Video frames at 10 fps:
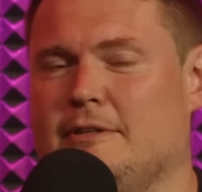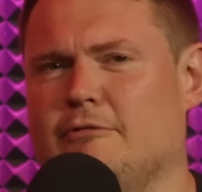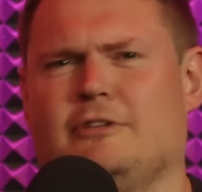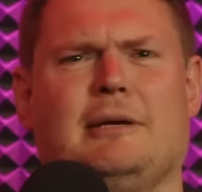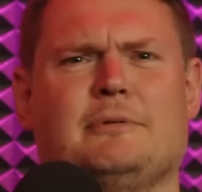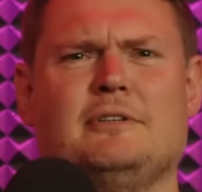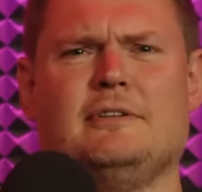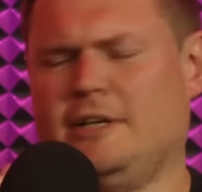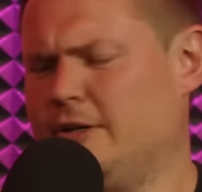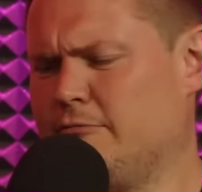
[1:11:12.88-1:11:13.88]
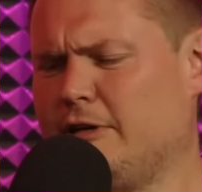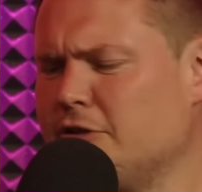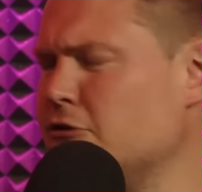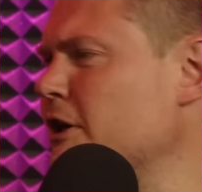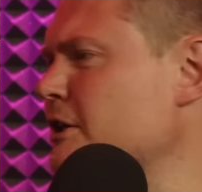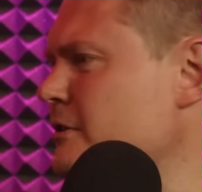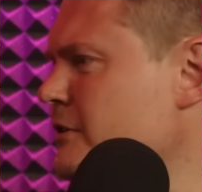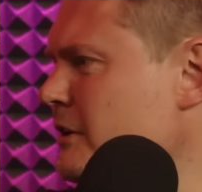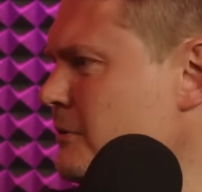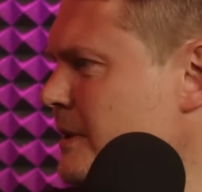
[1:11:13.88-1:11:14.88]
Reception? No, registration,
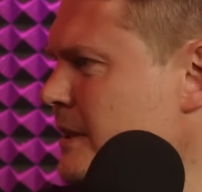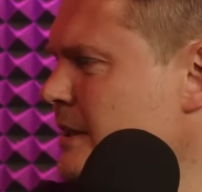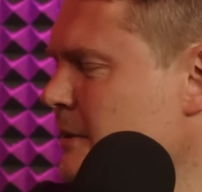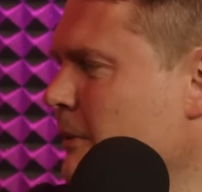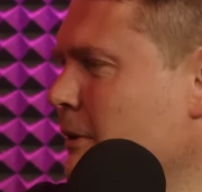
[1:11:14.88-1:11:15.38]
excuse me. Oh, I was going